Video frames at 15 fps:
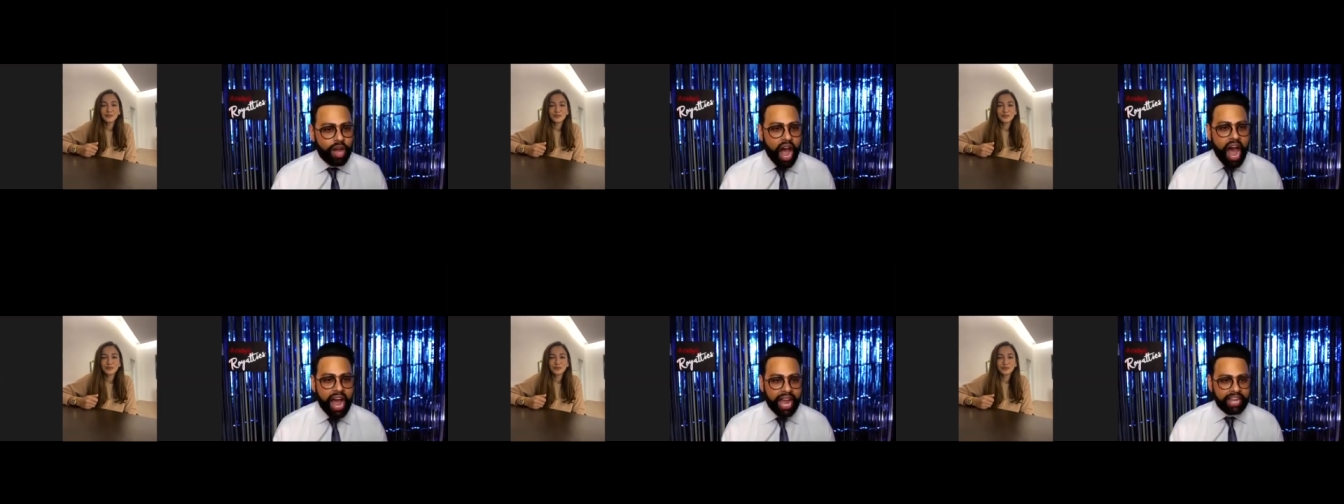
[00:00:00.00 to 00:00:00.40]

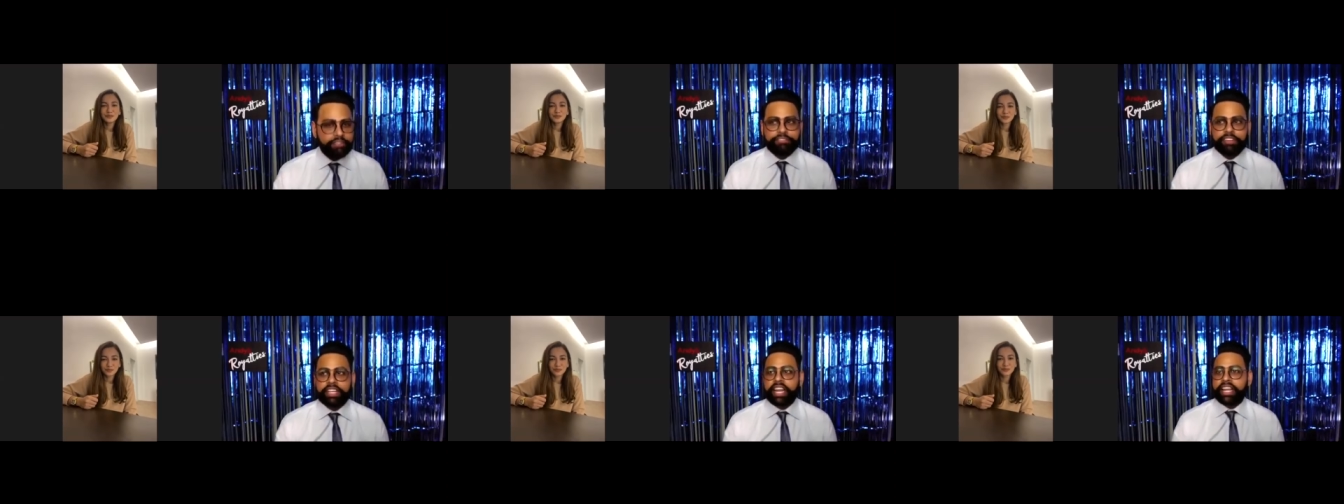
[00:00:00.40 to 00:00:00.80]
I
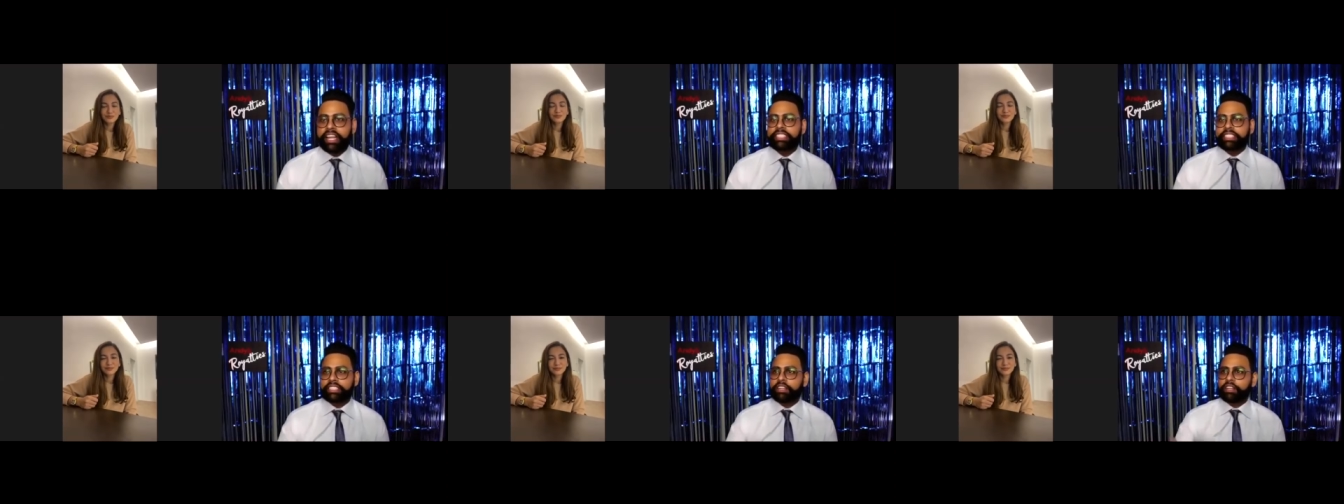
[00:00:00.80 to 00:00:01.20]
feel like
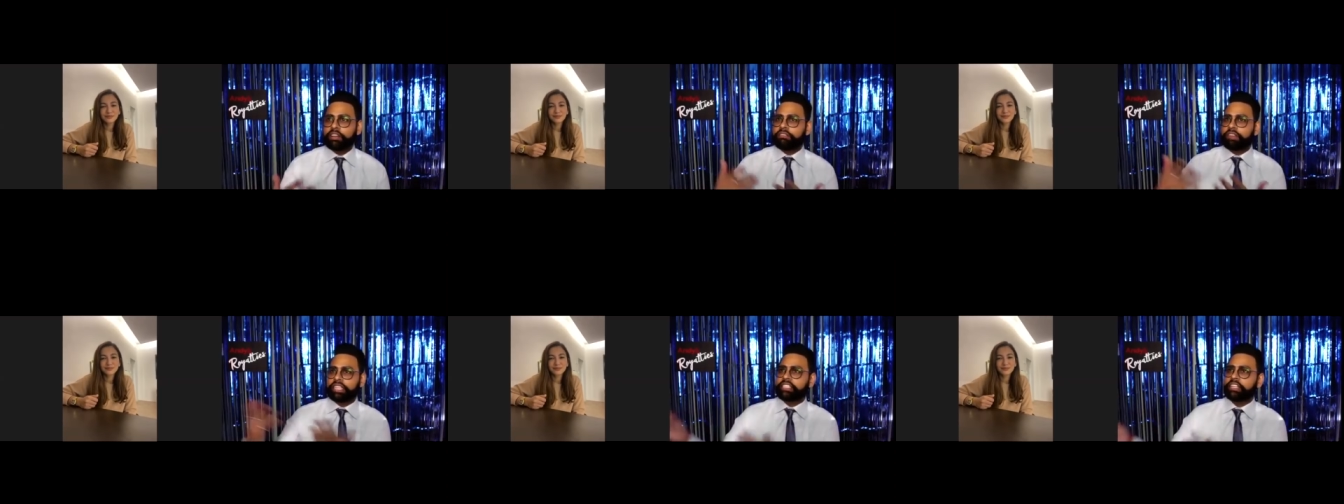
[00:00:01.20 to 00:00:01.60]

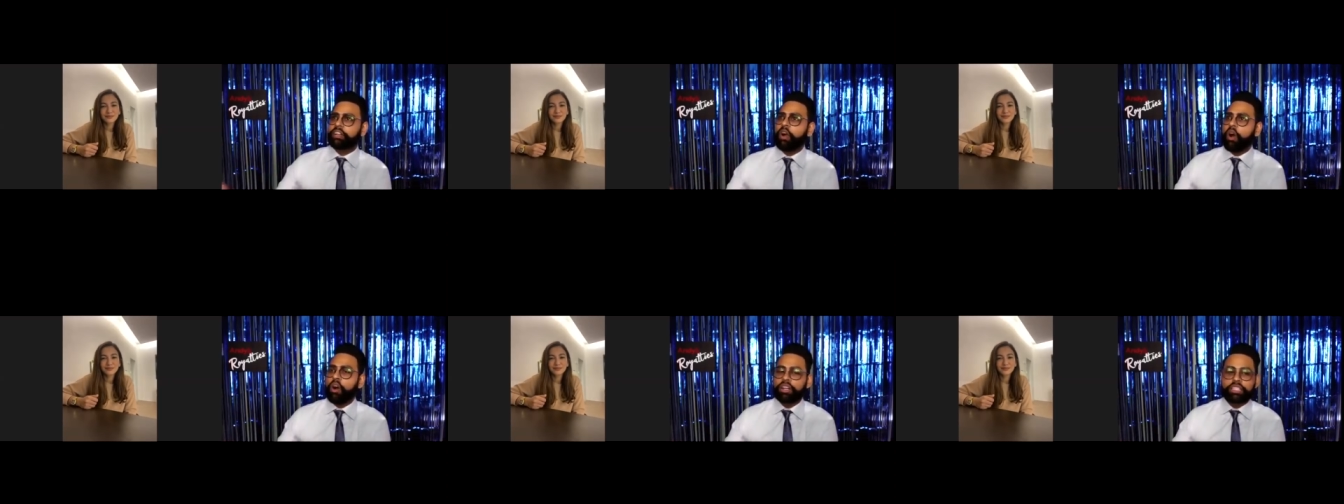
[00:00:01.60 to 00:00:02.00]
it's a
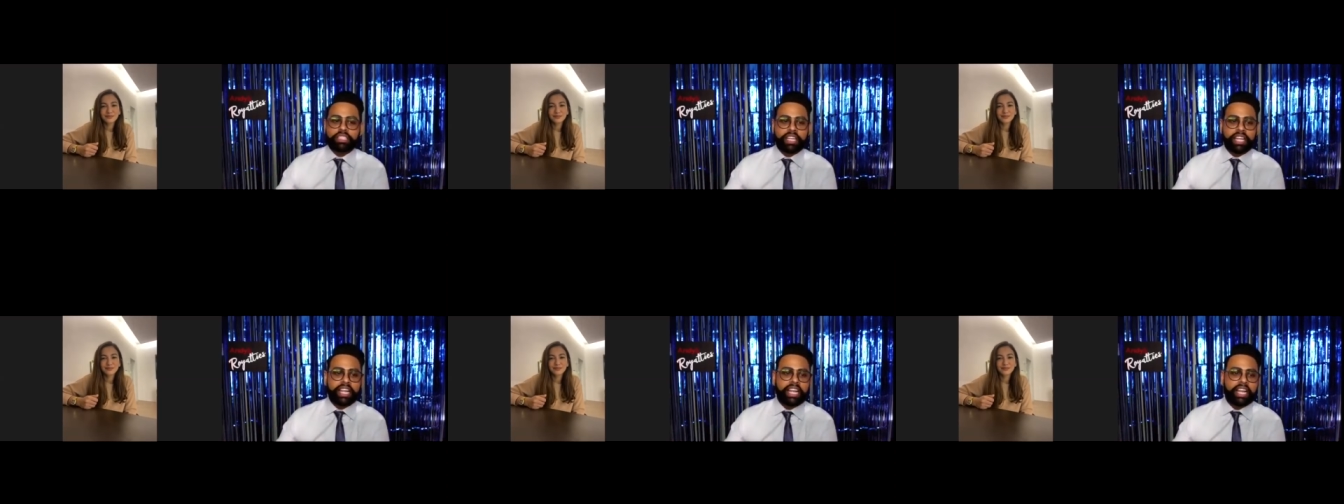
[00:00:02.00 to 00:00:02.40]
gone
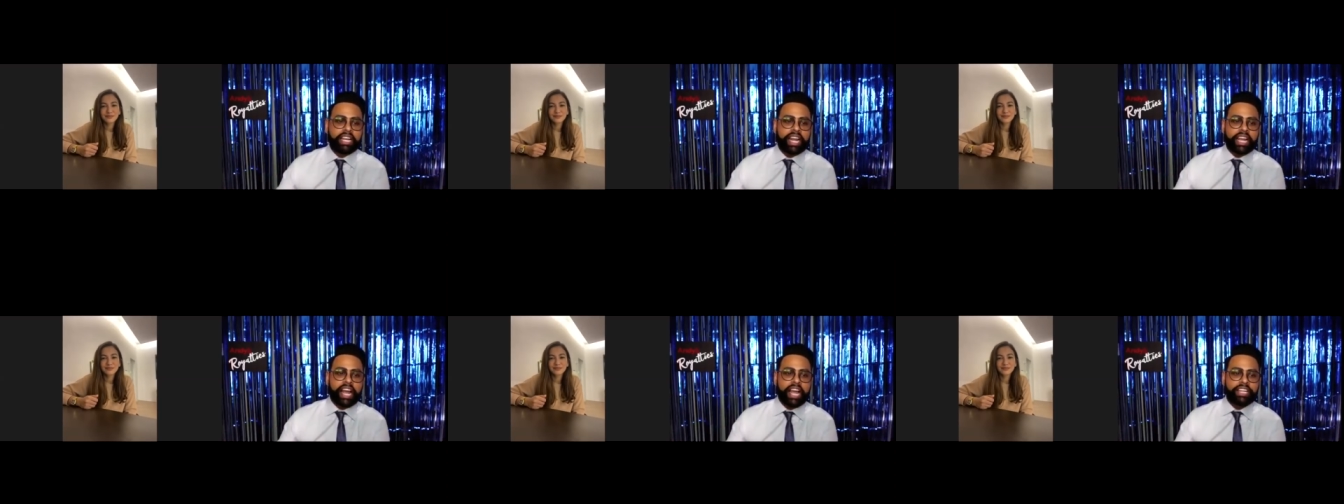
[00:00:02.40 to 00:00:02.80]
thing.
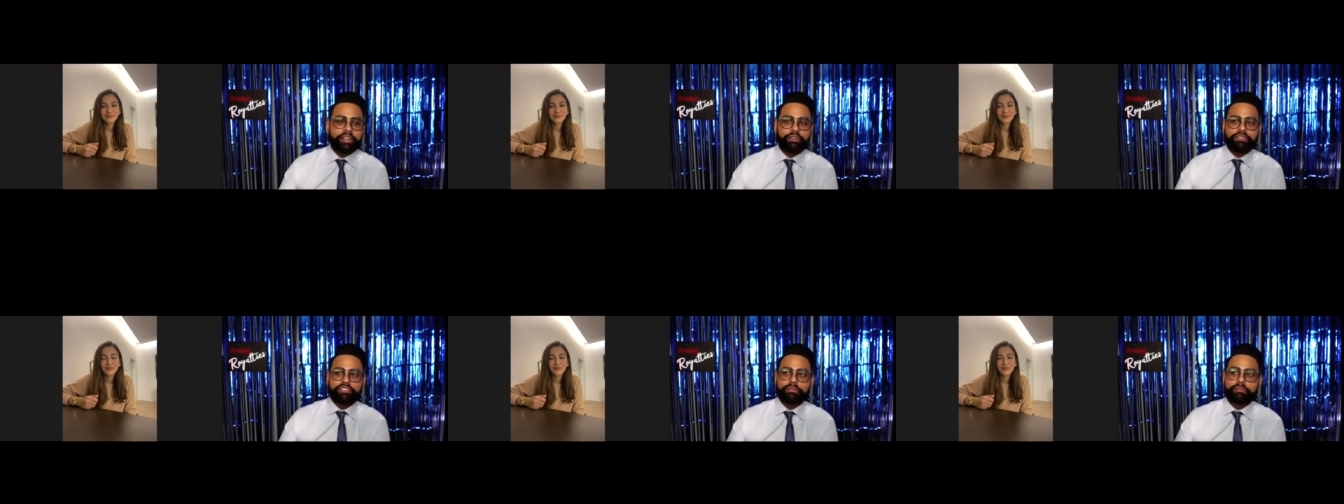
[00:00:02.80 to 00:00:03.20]
Like, I
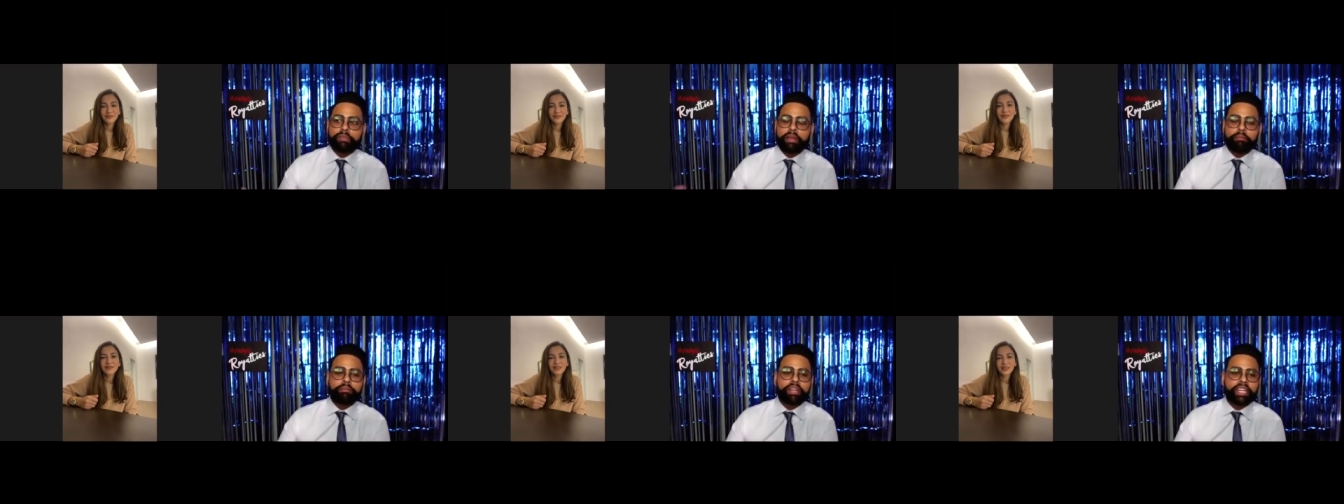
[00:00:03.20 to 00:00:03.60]
don't
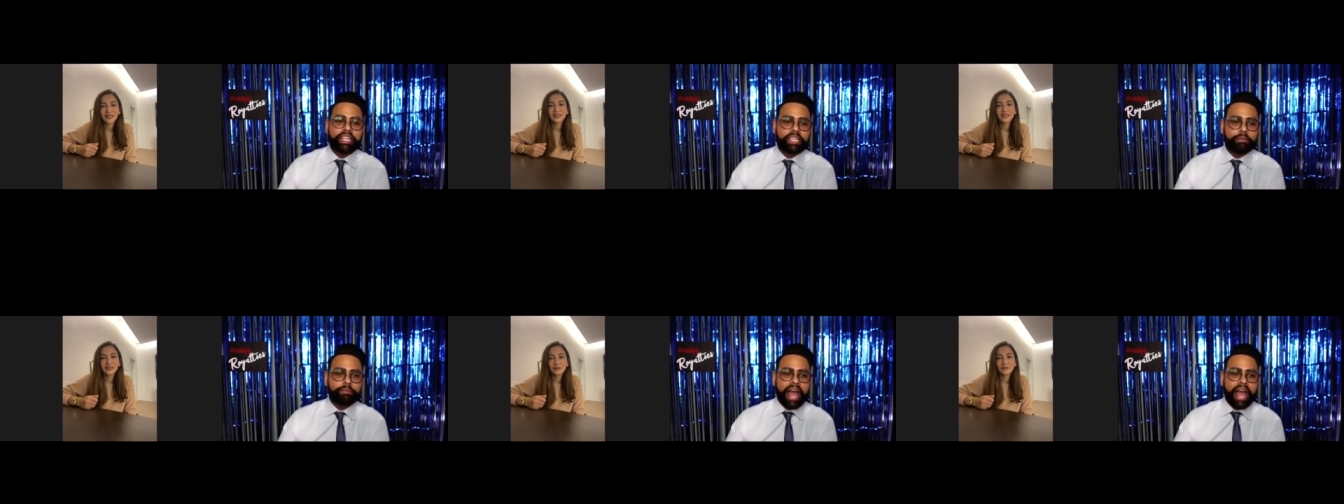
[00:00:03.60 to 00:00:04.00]
remember
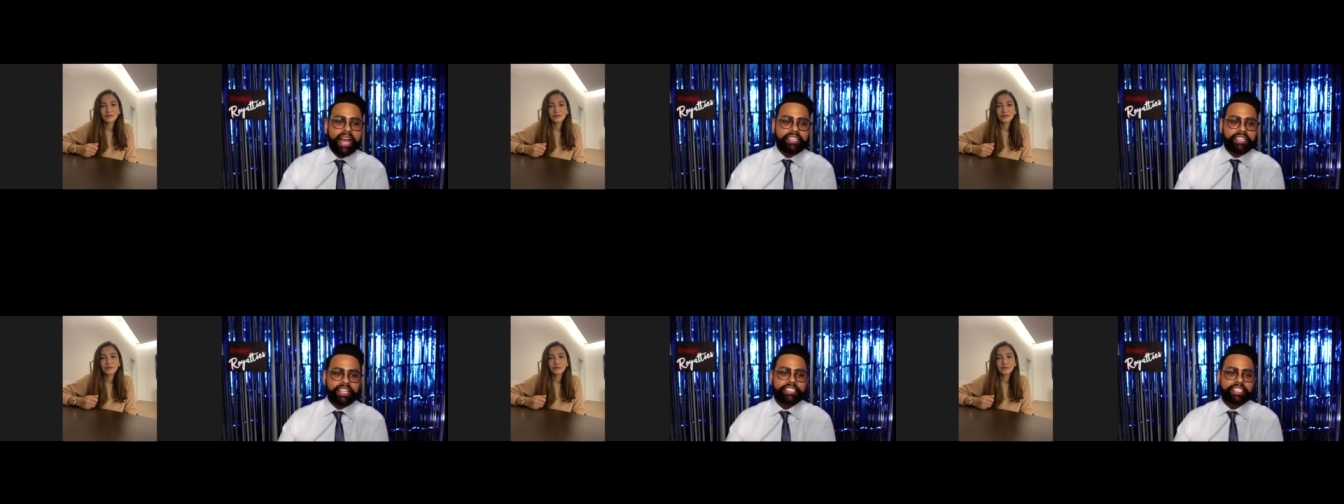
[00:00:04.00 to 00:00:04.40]
any bad
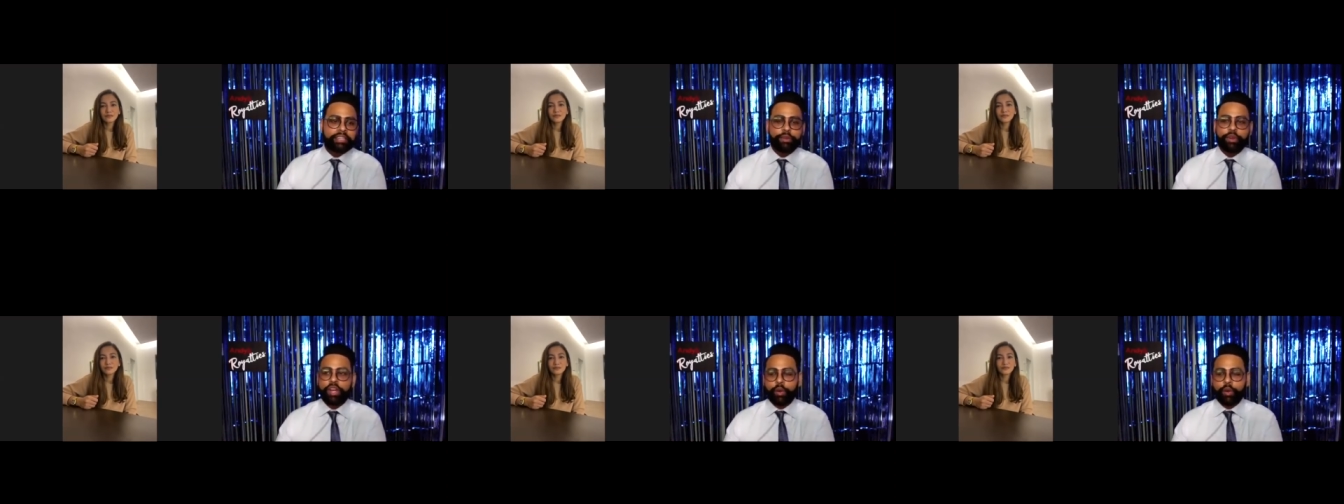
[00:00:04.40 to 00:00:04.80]
things anymore.